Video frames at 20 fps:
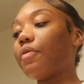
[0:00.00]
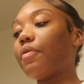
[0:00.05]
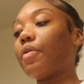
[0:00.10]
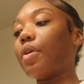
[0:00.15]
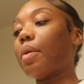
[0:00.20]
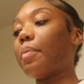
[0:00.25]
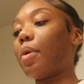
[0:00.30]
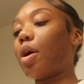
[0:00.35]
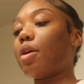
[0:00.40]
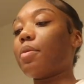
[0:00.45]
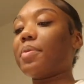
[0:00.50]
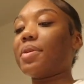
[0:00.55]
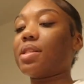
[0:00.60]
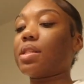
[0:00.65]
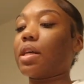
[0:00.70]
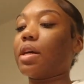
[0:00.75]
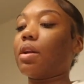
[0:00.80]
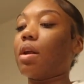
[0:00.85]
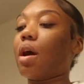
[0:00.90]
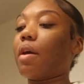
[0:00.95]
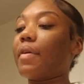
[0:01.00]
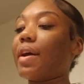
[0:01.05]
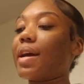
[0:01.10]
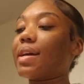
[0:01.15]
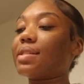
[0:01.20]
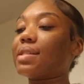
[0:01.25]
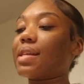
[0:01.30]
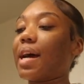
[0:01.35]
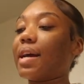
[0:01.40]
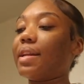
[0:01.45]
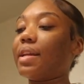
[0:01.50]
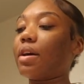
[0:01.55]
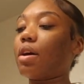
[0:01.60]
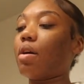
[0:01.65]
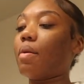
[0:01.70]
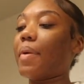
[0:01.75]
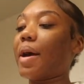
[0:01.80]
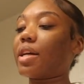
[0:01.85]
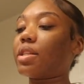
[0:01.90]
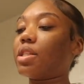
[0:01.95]
from Urban Skin RX. I did
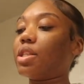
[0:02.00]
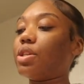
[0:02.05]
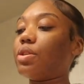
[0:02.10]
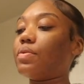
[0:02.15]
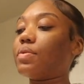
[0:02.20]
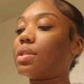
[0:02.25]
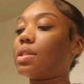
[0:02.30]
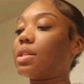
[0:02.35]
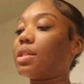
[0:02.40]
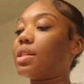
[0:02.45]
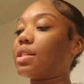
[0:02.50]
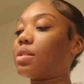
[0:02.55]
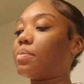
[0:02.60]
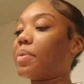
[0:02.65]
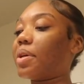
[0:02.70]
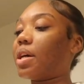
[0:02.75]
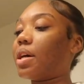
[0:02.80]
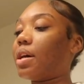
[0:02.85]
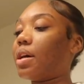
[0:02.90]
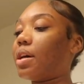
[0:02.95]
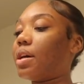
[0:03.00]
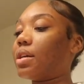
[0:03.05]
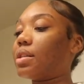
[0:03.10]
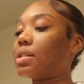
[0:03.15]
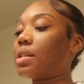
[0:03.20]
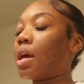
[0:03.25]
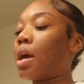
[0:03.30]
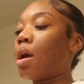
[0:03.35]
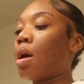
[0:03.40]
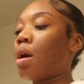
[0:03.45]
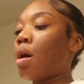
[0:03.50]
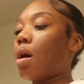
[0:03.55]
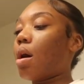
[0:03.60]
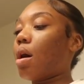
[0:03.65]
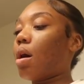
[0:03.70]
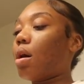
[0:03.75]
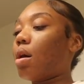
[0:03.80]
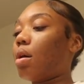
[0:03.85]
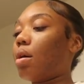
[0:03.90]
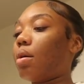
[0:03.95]
go back to using this because
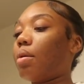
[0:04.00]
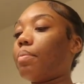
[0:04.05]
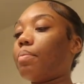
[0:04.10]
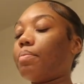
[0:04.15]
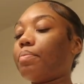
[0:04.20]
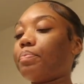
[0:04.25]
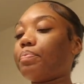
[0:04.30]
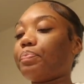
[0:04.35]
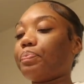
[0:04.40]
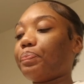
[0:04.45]
um,